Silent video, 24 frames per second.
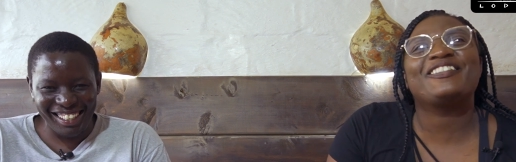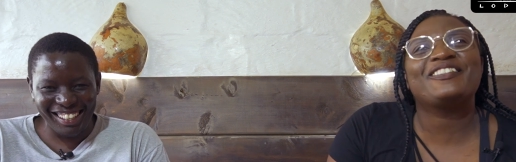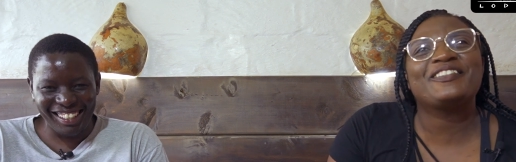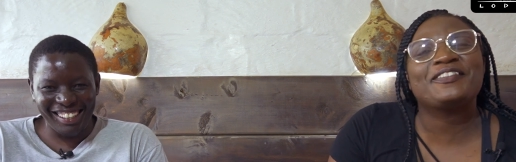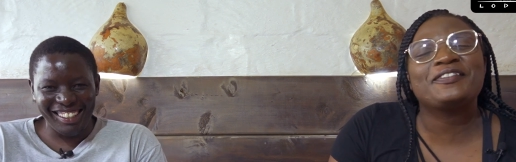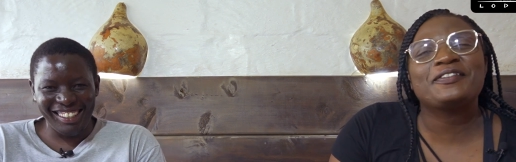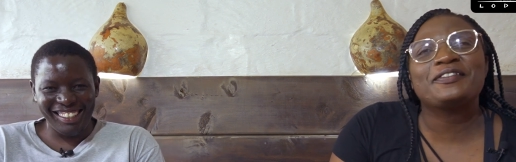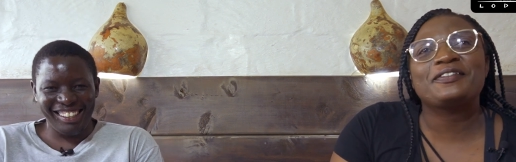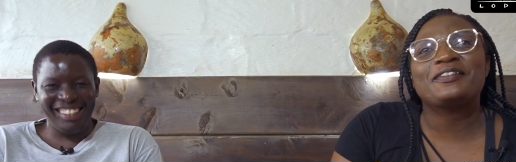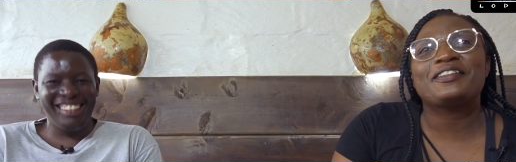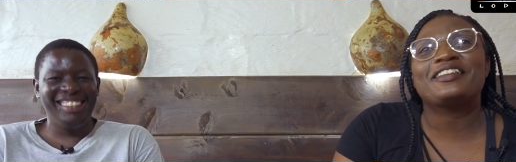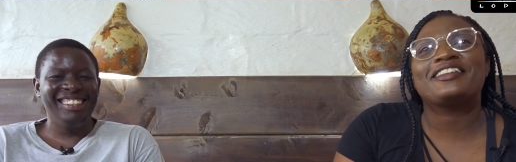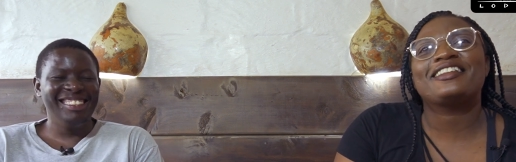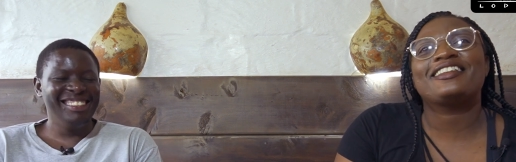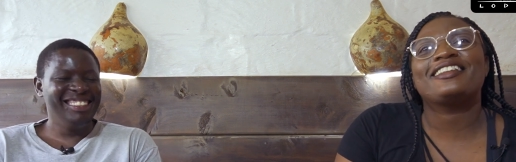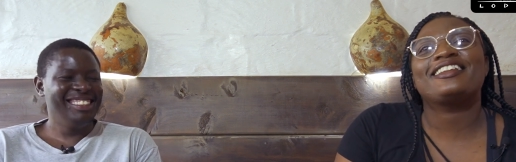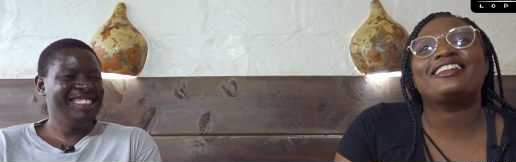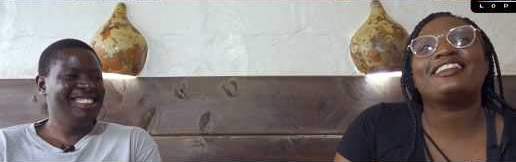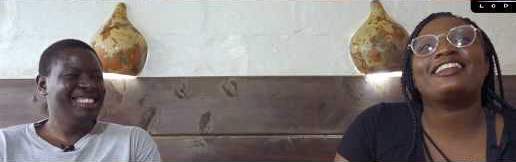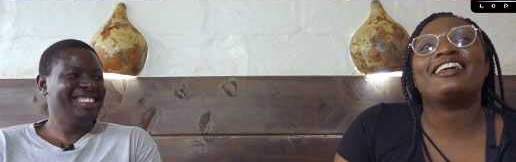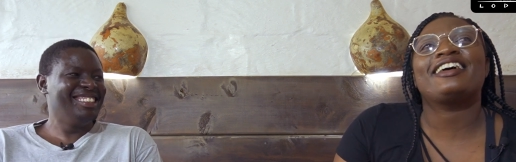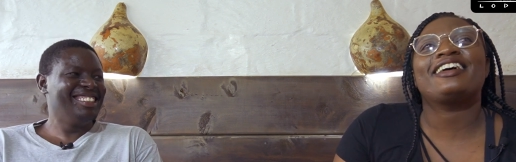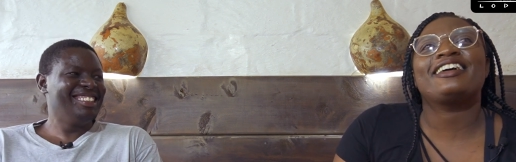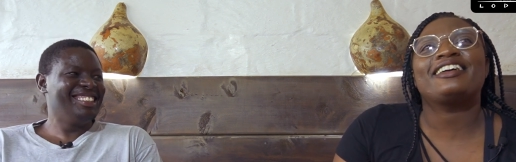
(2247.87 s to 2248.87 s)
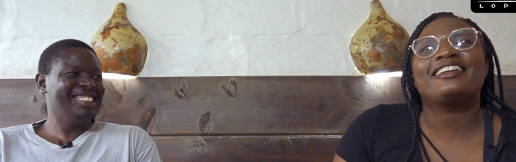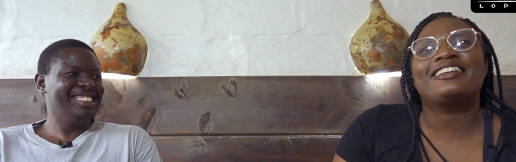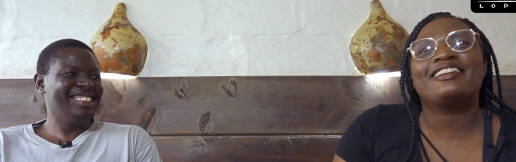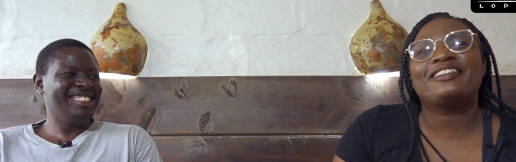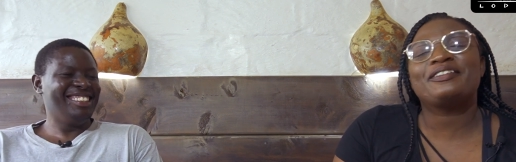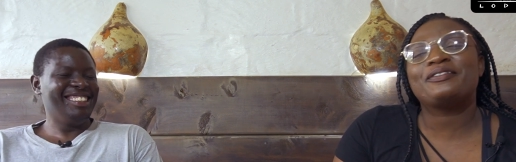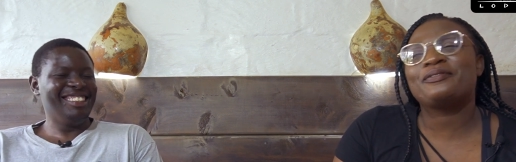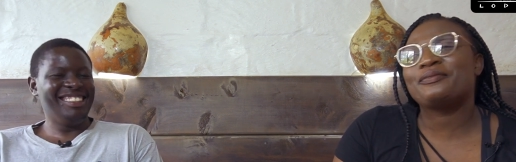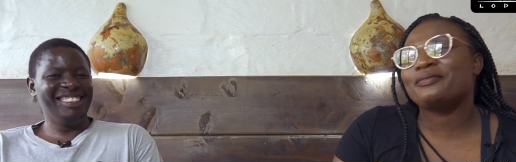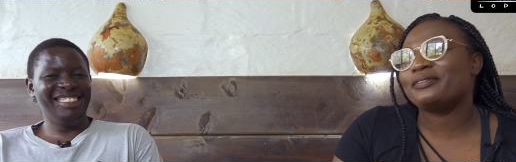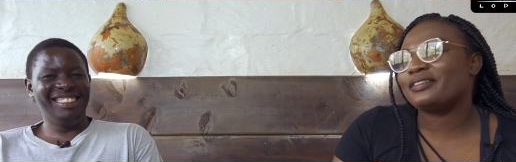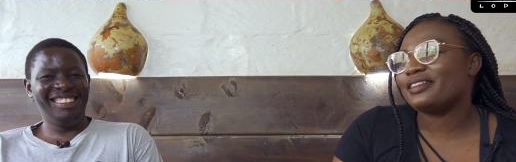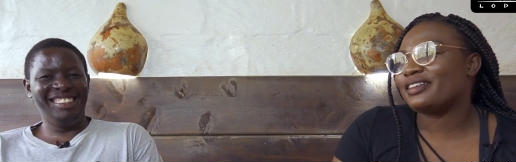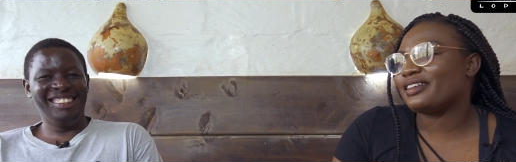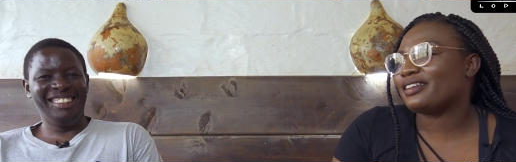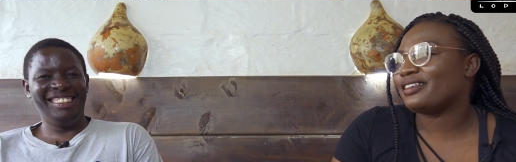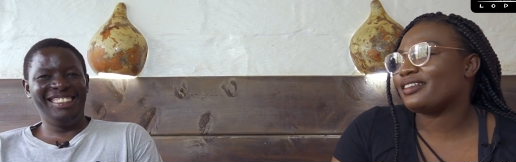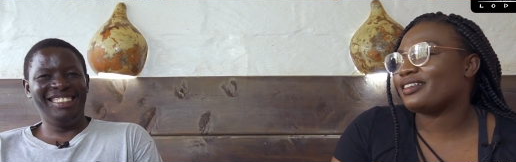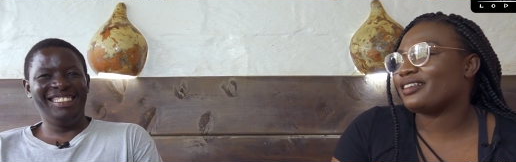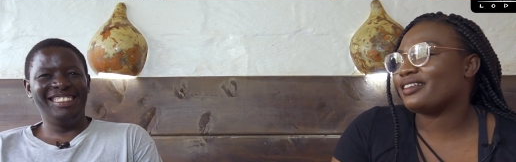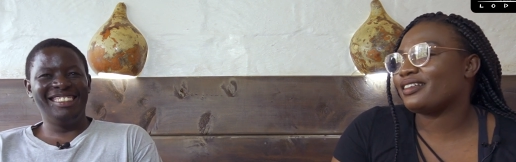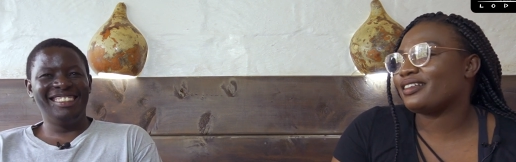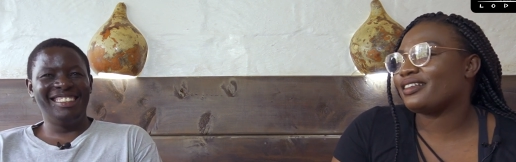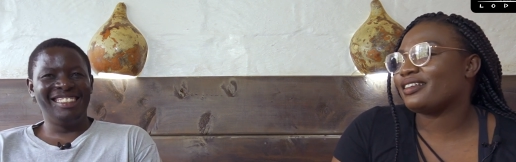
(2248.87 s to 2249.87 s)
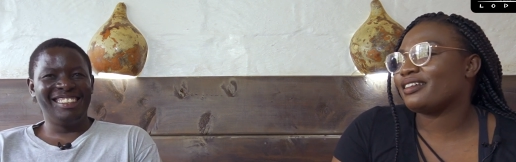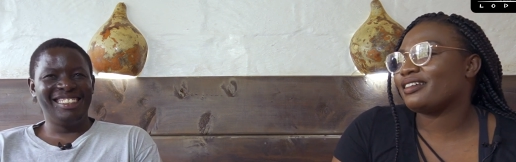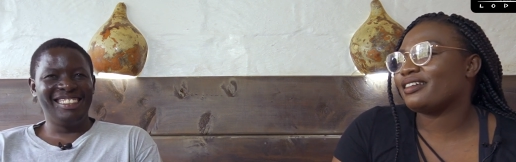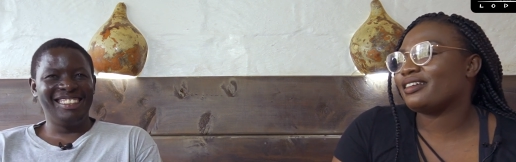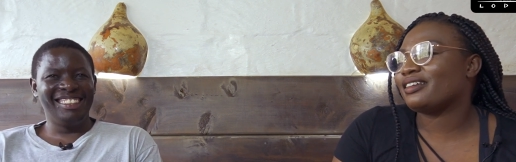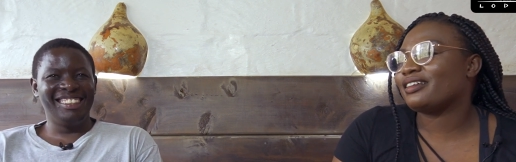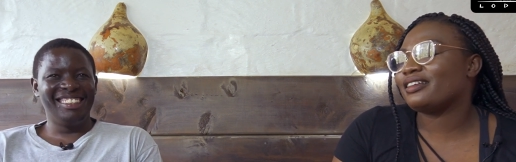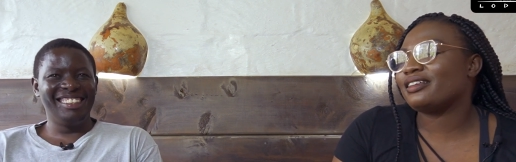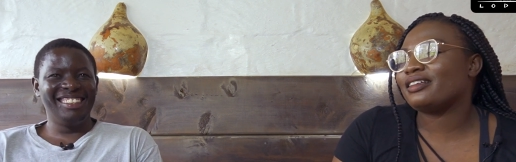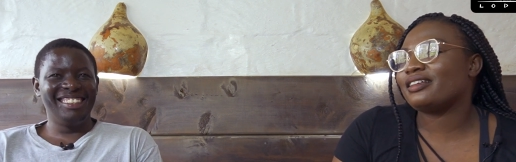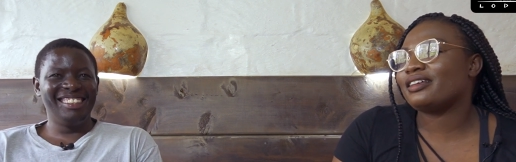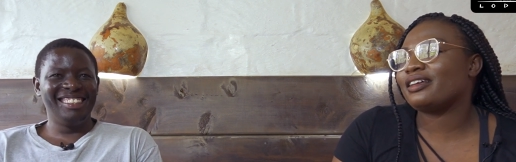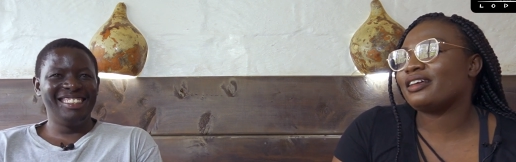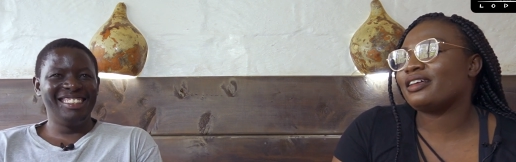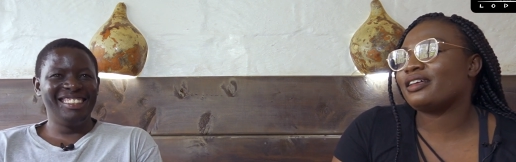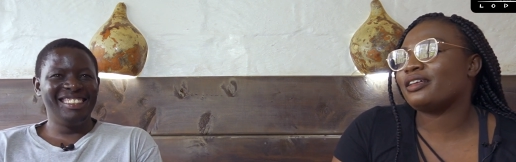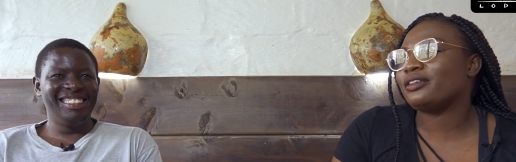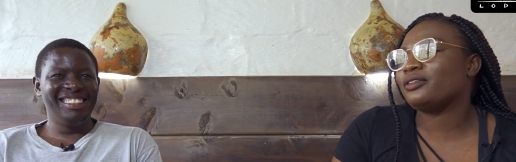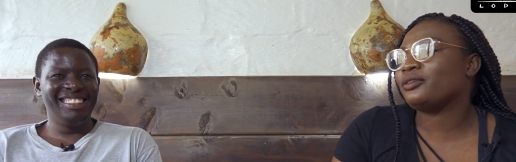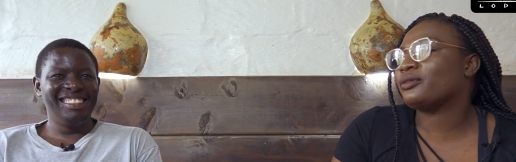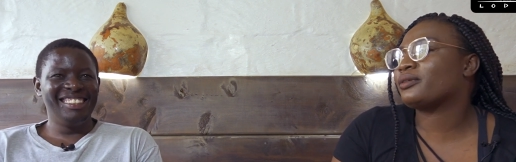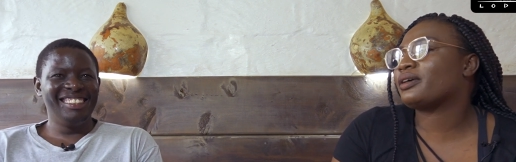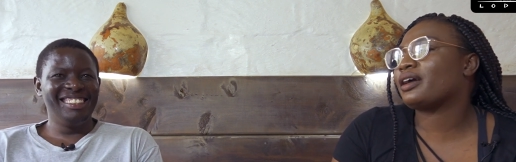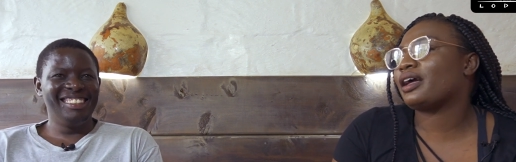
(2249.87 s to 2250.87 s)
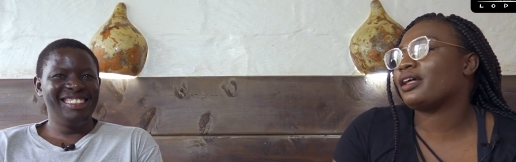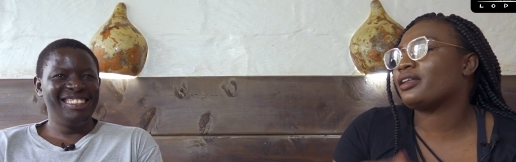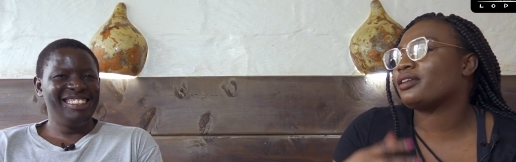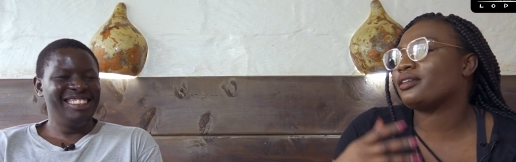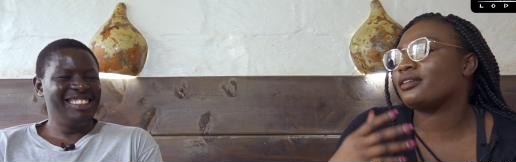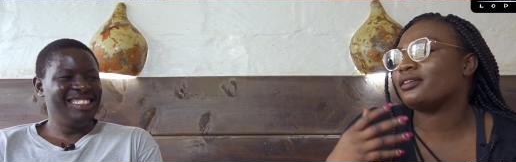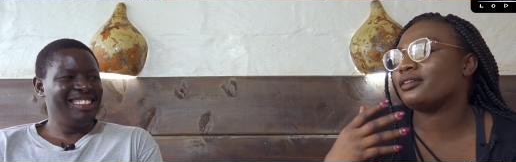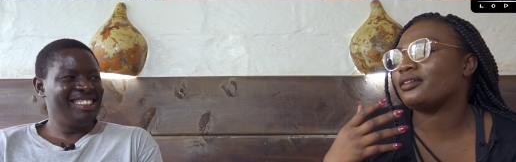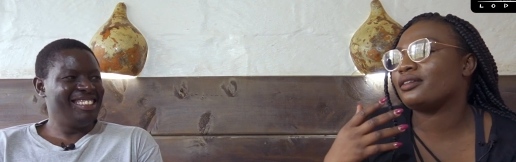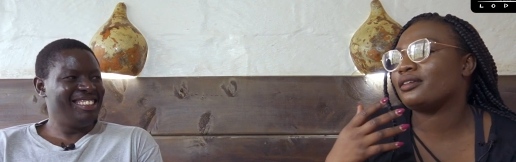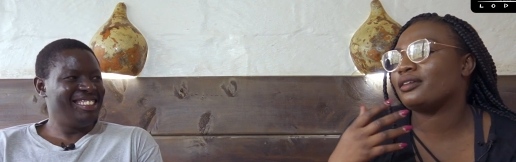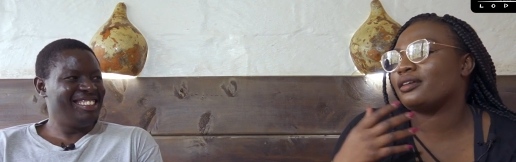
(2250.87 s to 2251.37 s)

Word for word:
Speaker 1: um, um, uh. you can